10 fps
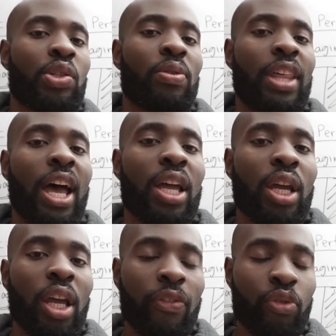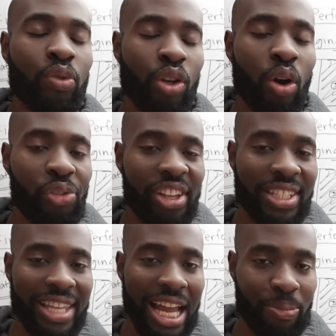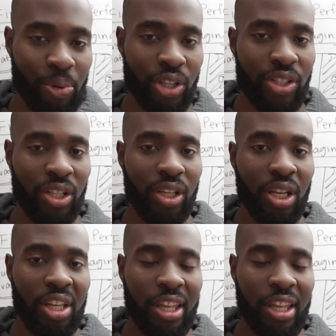so that if you know the exact person